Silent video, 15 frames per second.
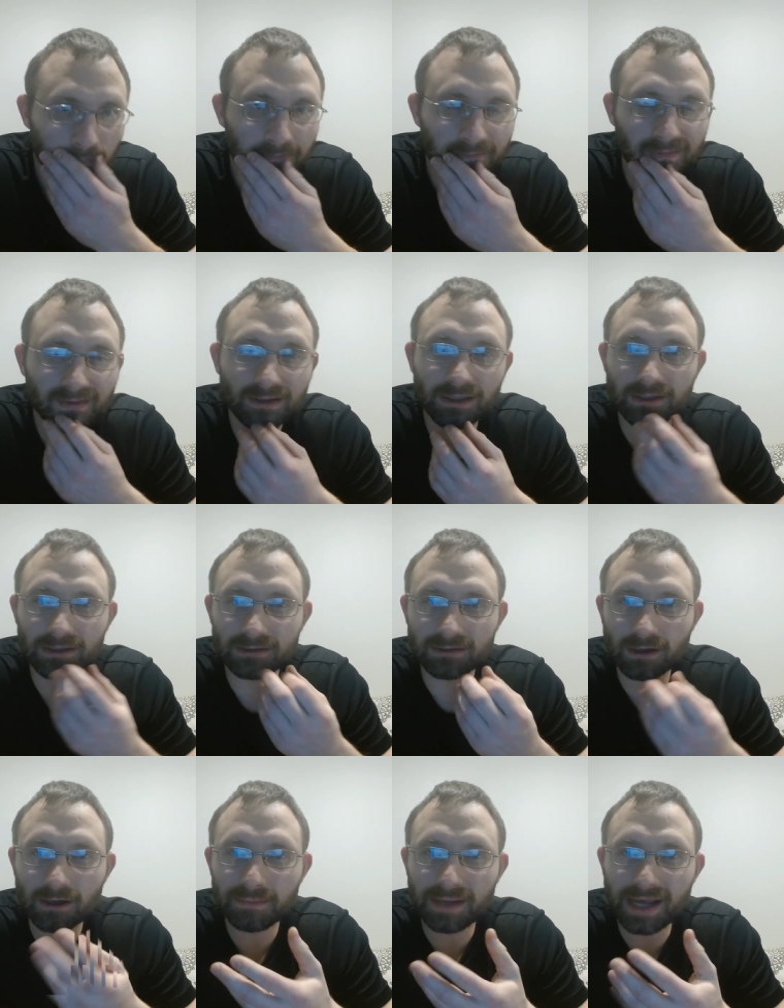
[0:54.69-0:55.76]
these
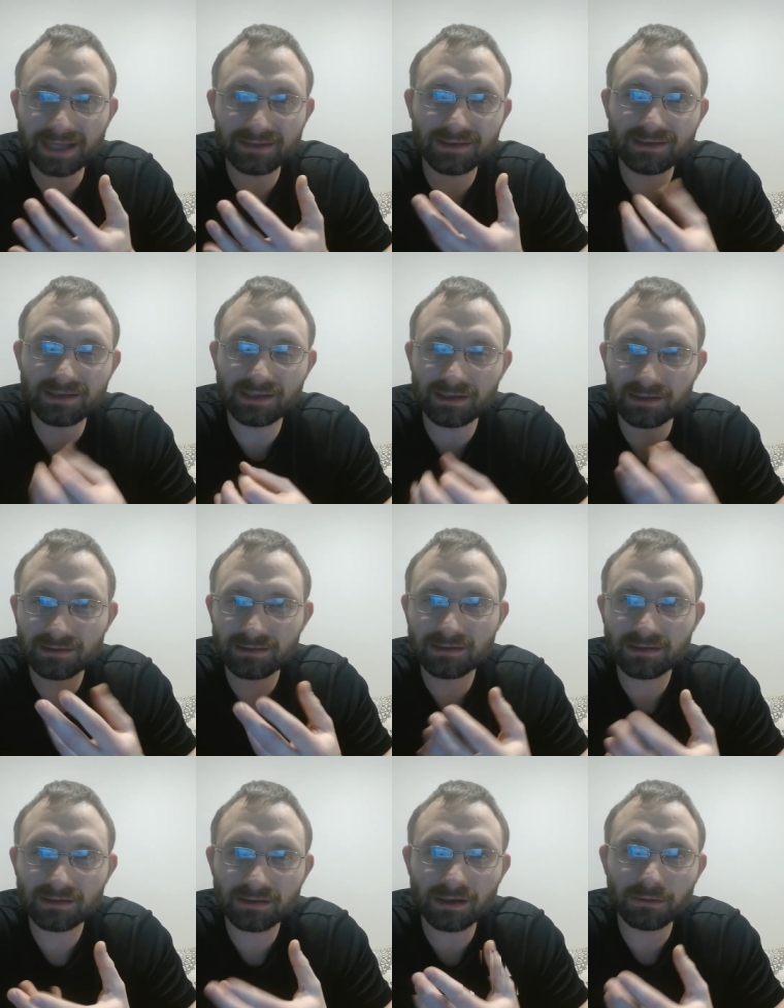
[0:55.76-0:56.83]
um,
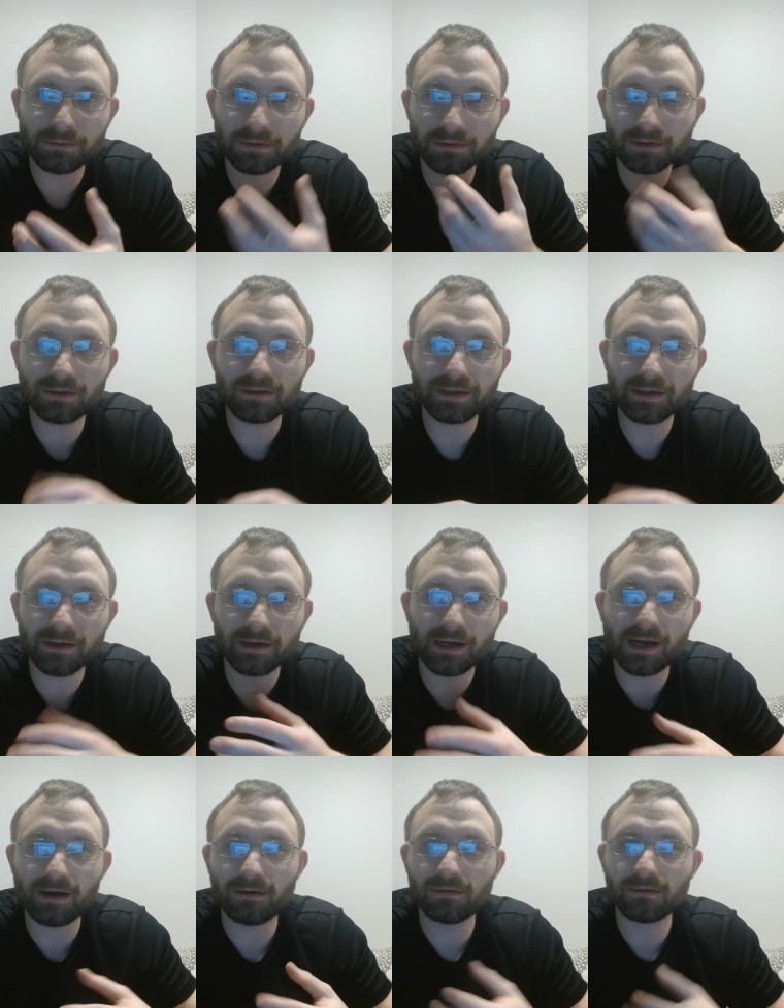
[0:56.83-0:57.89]
entities that we were clearing
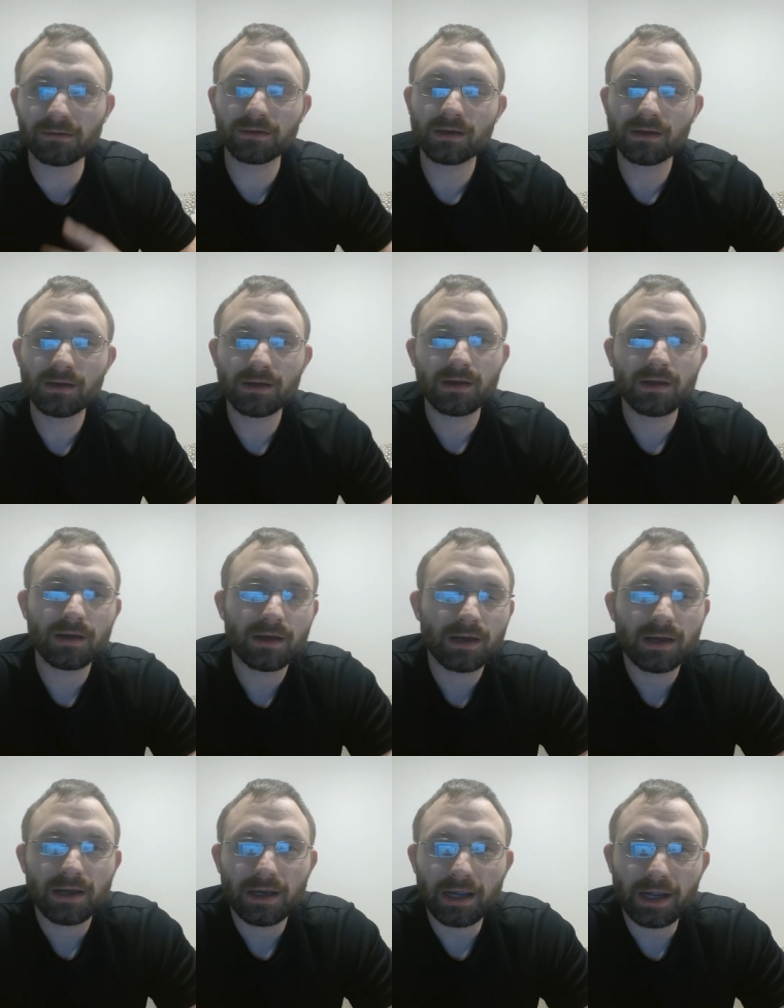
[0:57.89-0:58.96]
out.
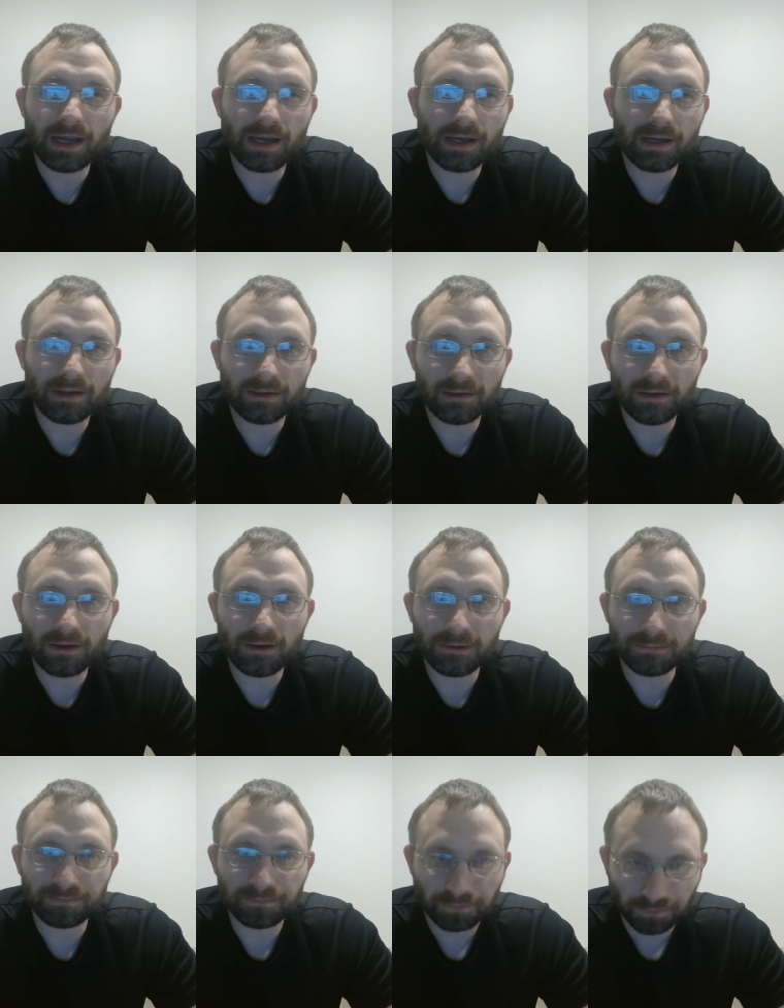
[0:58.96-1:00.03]
And
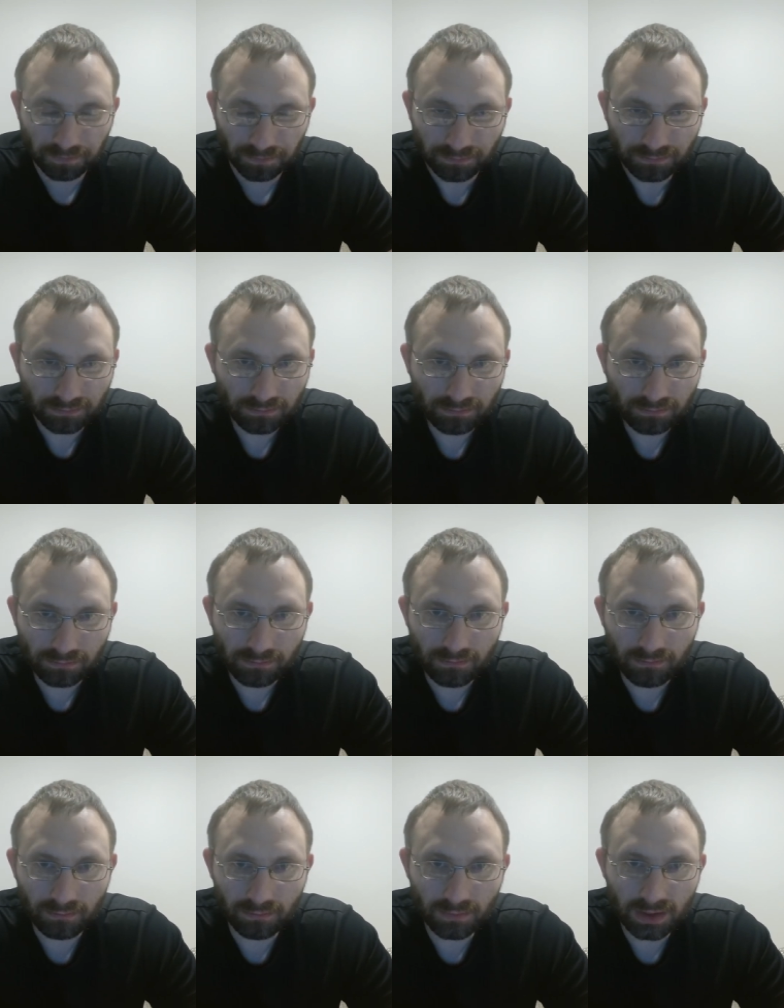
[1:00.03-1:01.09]
um,
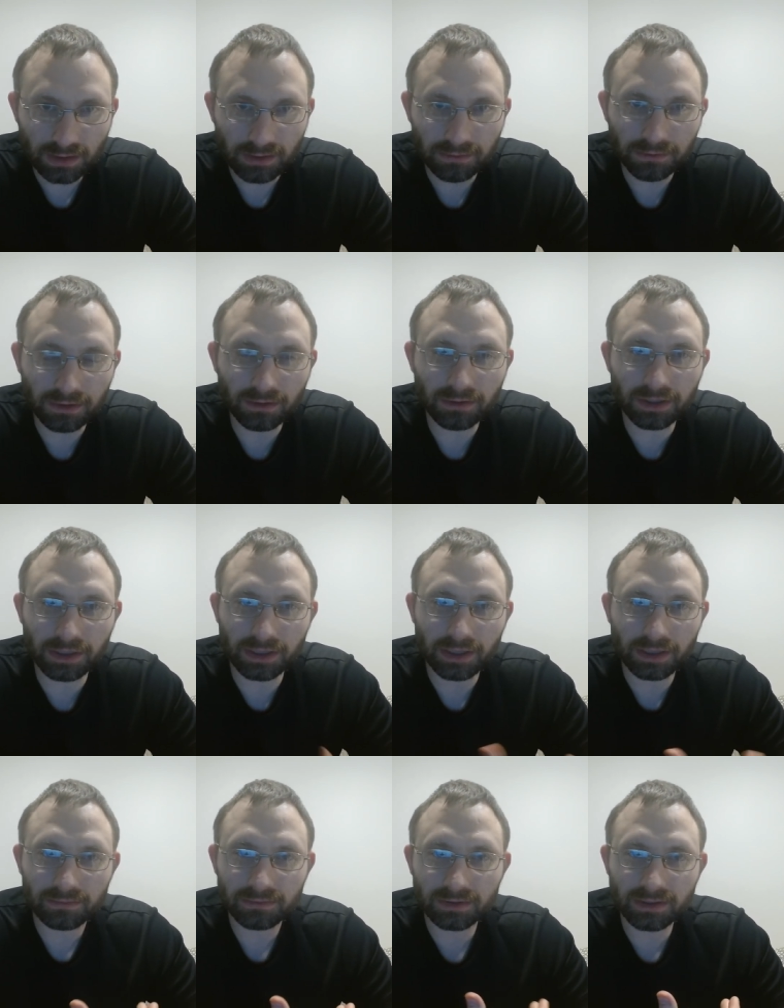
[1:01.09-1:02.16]
it really
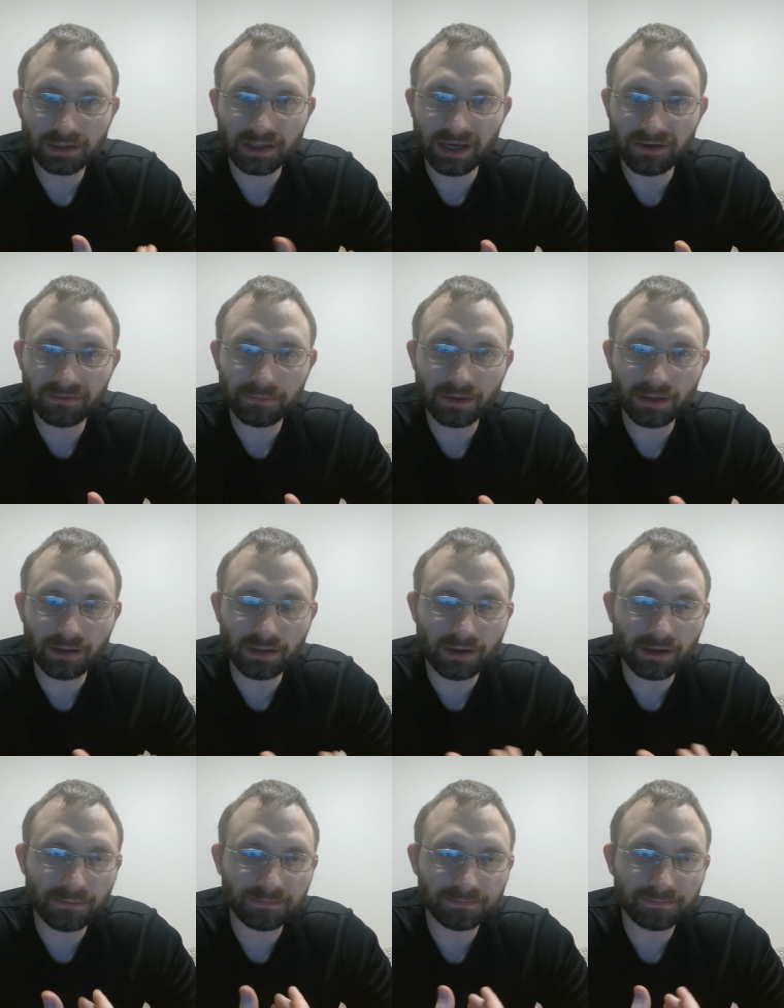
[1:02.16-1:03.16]
gave me um,